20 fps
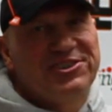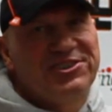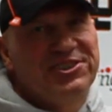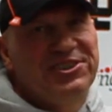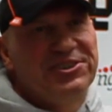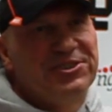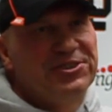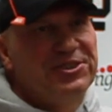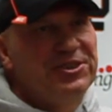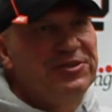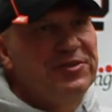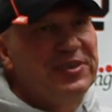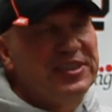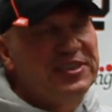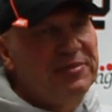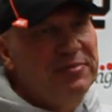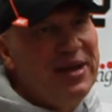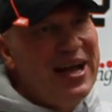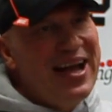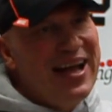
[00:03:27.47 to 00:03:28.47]
senior
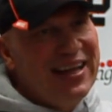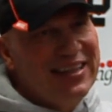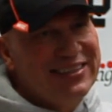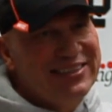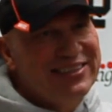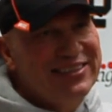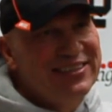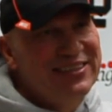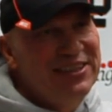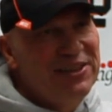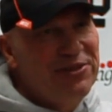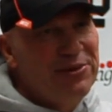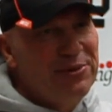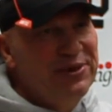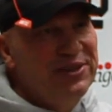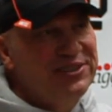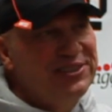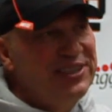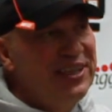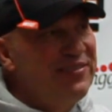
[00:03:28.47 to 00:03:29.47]
defensive backs,
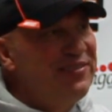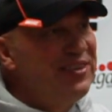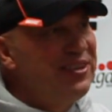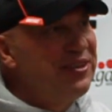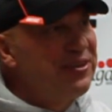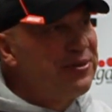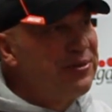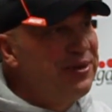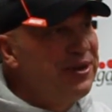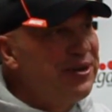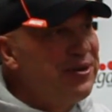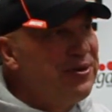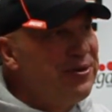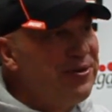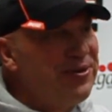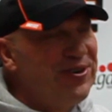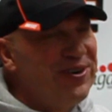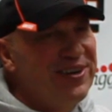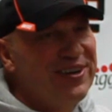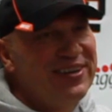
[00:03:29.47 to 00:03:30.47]
3 at safety and 3 at
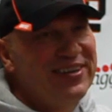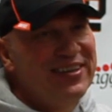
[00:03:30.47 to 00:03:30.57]
corner,